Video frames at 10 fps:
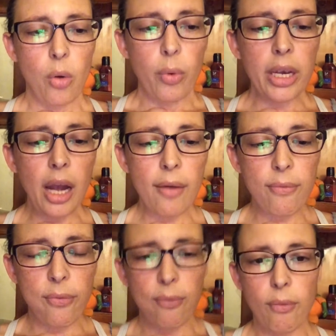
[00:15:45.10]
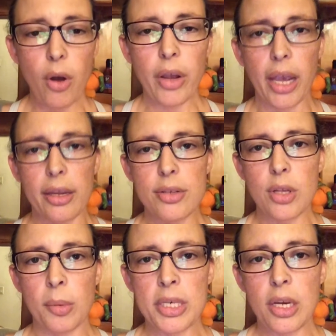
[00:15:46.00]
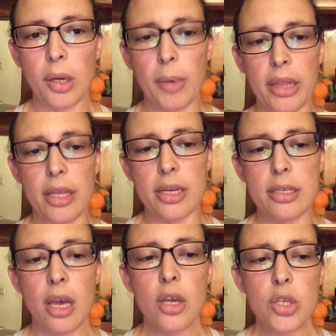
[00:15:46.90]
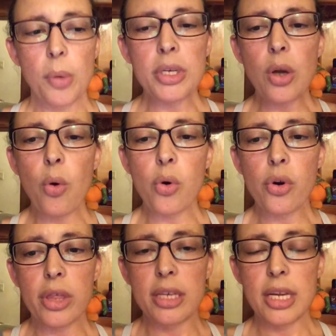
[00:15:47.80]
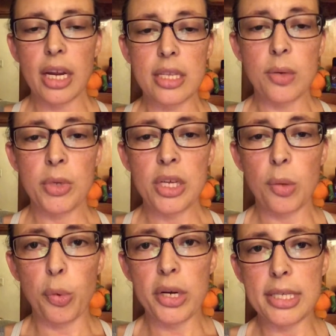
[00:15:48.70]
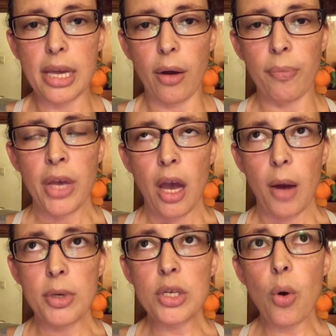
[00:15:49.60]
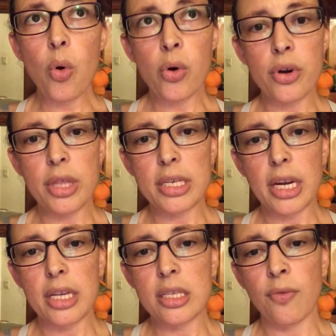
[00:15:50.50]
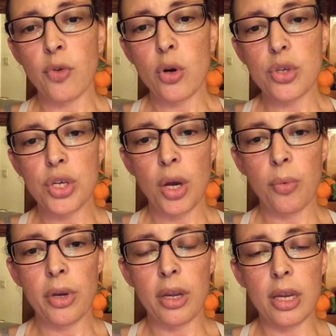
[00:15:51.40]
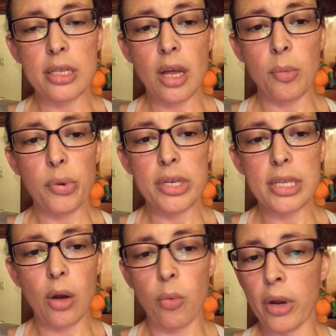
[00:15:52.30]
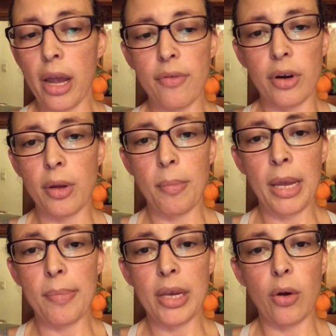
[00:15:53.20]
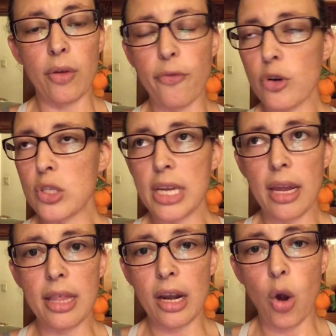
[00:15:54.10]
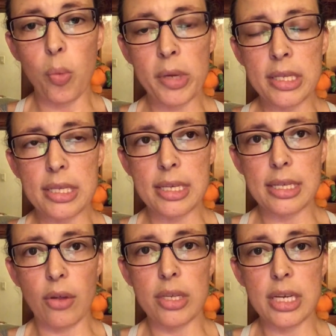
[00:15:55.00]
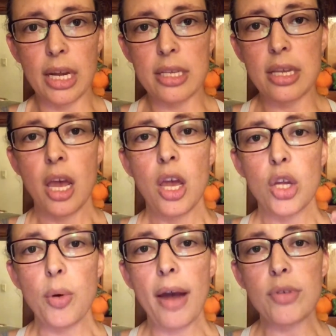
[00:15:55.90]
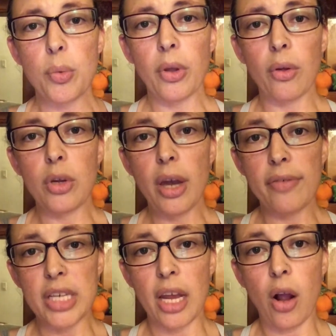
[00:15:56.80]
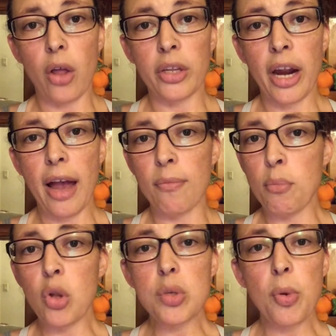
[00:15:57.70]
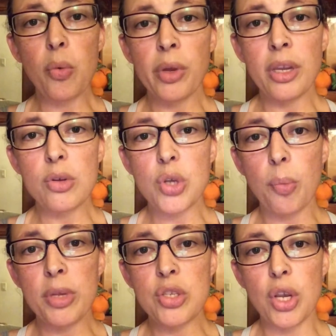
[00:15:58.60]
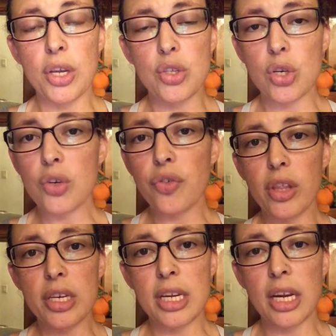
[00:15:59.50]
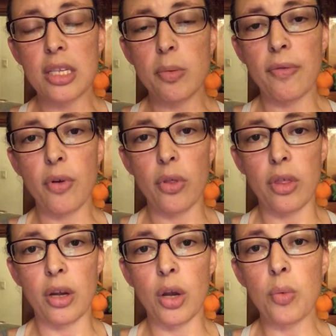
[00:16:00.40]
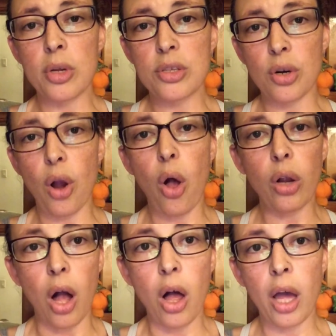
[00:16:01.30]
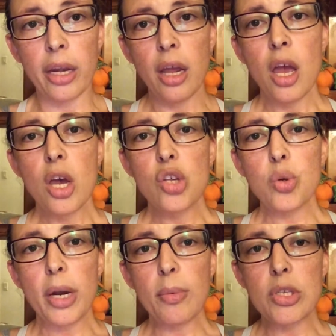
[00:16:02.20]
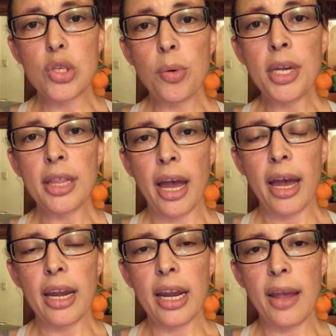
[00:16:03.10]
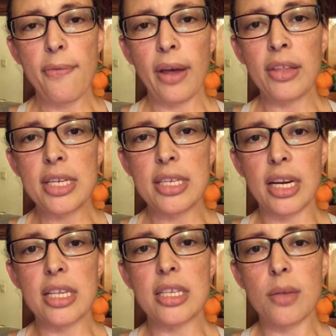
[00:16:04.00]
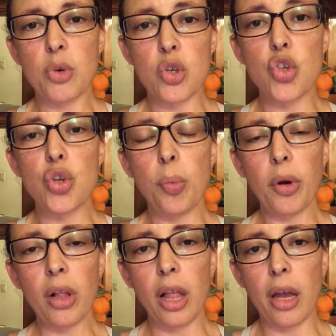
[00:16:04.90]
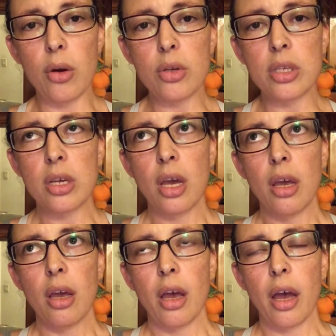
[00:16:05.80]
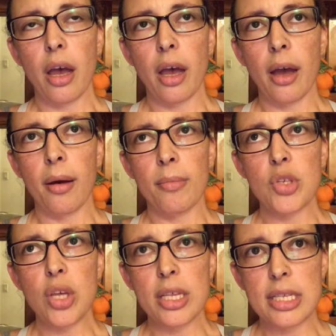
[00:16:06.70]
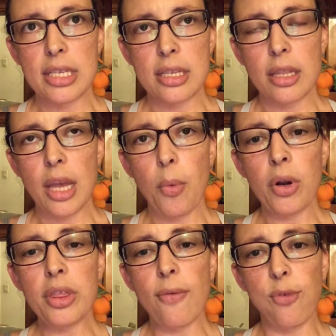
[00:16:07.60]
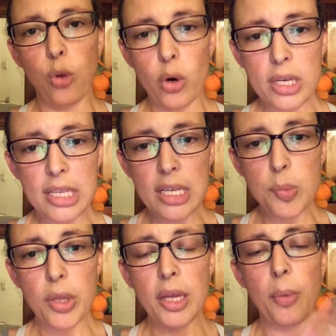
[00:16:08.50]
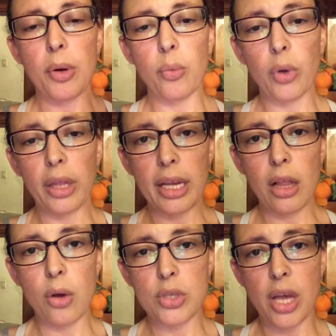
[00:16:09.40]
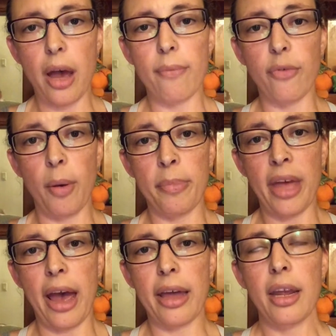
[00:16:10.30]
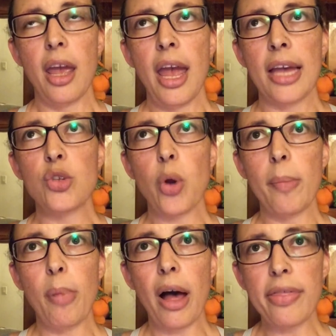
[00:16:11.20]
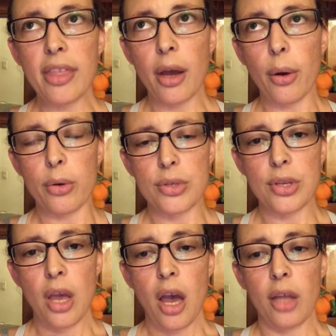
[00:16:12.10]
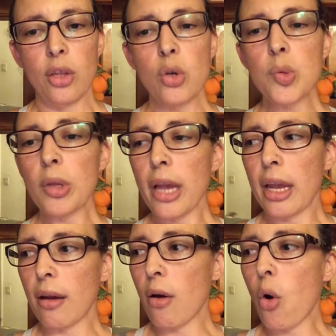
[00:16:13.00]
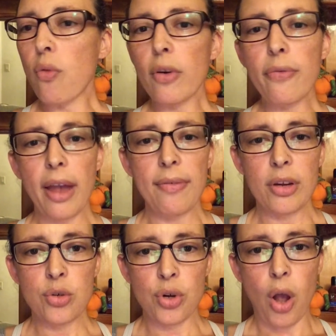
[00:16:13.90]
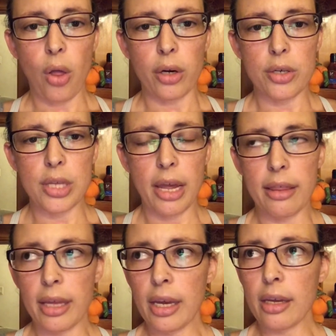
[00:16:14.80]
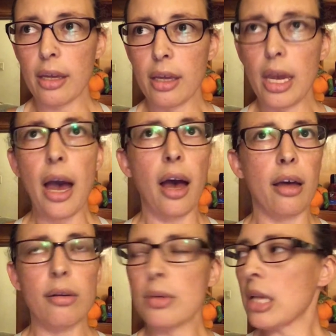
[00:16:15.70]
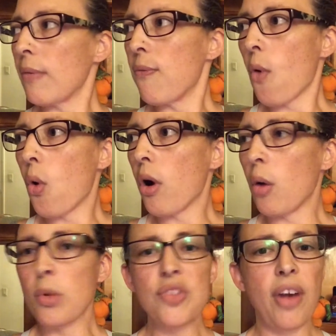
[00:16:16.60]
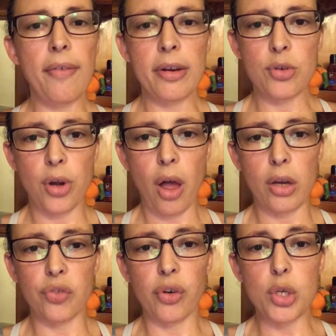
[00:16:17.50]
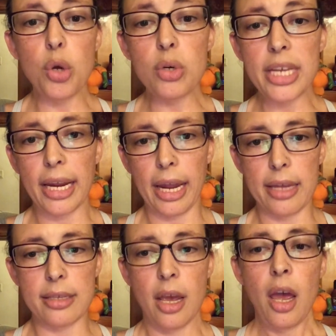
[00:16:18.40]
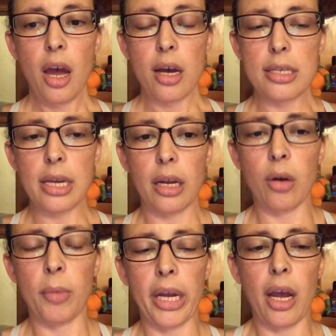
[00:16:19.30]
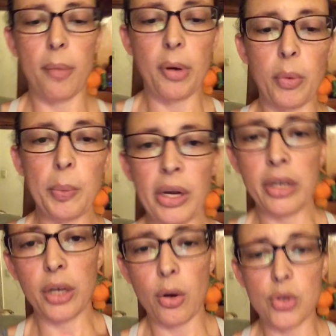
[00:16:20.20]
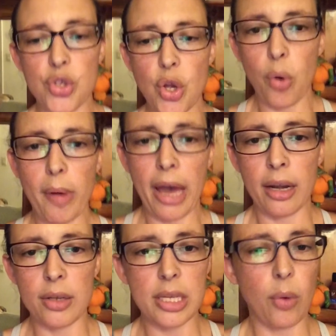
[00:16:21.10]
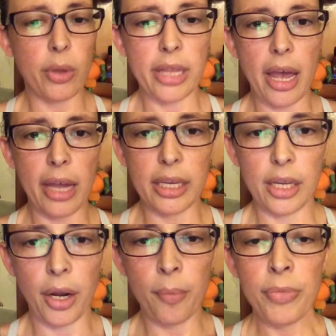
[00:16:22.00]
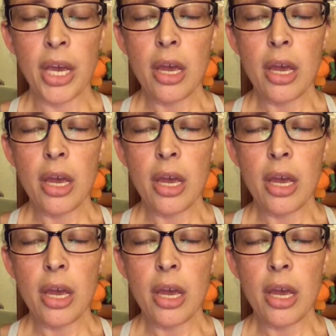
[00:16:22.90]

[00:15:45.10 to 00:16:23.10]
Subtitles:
We got, okay, so let me tell you about this. So I went to go order the tickets and we did the pre-sale. I went to go order the tickets, and of course, you know, when it's on pre-sale, whatever it may be, or the first day that it opens to sell the tickets, you have to get on there, have multiple windows open so you could search the tickets before the good ones are all gone. So I was doing that, and I found these tickets that were super close to this. They weren't the floor seats, but they were really close up from that, and so I bought those, and those were like over $500, I think. Yeah, it was like almost $500 for 2 tickets. I was like, oh my God, but we wanted to go so bad, and I was like, what the heck, you know.